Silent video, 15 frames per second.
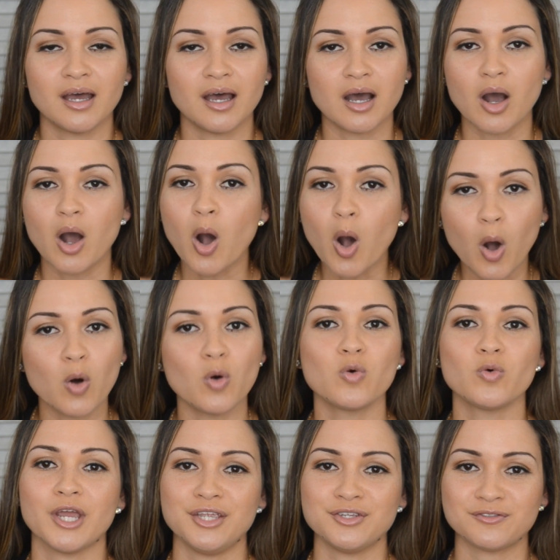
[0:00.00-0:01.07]
a whole
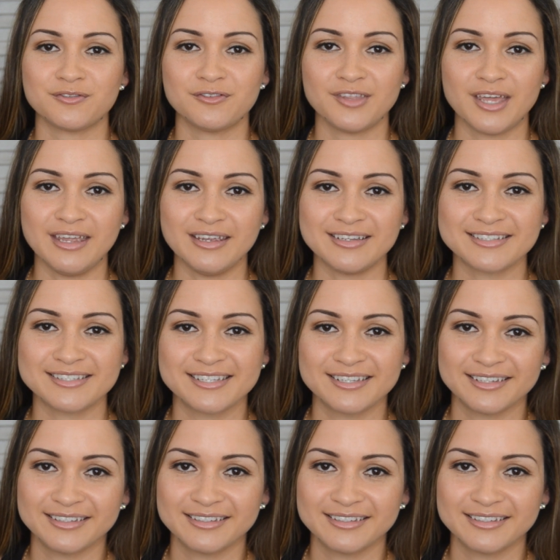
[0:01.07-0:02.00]
range of things.